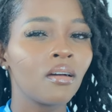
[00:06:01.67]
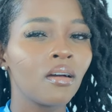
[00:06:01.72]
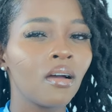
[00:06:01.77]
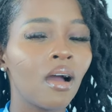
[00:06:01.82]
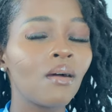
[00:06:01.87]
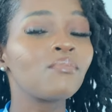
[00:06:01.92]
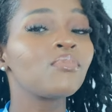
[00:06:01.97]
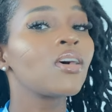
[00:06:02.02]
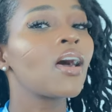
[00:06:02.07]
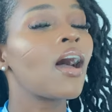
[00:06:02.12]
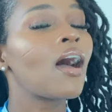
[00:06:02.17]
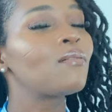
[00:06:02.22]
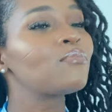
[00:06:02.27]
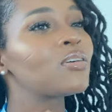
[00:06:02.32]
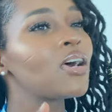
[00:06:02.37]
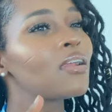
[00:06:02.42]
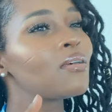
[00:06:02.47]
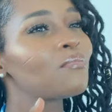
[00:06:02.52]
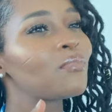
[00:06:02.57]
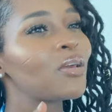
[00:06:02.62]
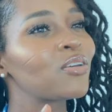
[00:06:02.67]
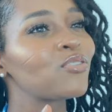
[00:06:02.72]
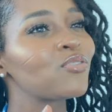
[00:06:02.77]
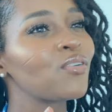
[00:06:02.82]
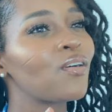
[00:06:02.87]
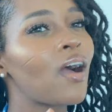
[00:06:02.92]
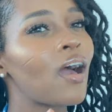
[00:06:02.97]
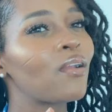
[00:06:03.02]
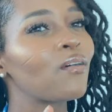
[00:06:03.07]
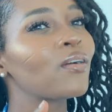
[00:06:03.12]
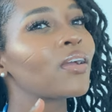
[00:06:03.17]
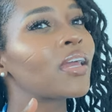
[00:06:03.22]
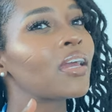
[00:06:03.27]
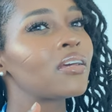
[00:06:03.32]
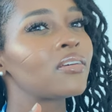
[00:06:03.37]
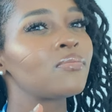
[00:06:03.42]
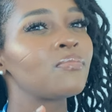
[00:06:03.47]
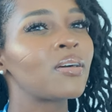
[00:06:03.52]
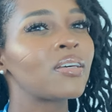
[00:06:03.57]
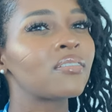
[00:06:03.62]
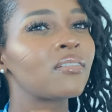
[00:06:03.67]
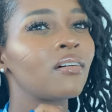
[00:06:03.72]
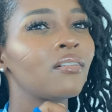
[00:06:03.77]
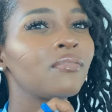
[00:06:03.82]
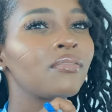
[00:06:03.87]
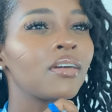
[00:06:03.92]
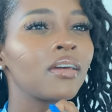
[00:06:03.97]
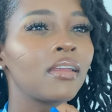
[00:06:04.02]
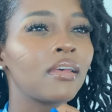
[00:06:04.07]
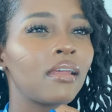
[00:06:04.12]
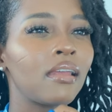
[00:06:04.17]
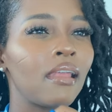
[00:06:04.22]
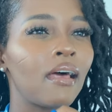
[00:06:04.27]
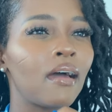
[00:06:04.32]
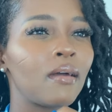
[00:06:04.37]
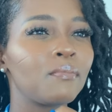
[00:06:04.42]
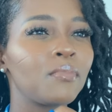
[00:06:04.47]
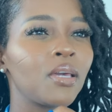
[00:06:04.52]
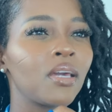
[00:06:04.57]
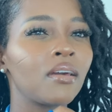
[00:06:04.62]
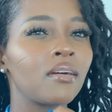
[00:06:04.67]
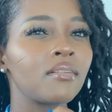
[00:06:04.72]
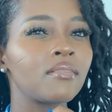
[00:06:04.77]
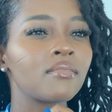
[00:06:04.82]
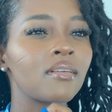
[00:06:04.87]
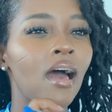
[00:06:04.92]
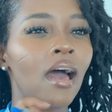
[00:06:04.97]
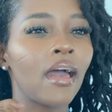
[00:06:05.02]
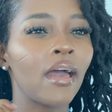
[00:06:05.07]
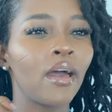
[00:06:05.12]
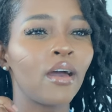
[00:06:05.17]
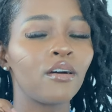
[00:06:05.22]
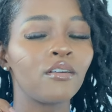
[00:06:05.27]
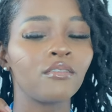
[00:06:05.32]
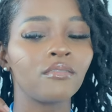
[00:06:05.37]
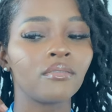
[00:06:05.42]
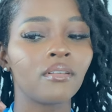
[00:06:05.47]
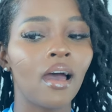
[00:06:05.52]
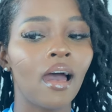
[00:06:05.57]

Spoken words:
I'm trying to sure I don't catch myself in a lie because I have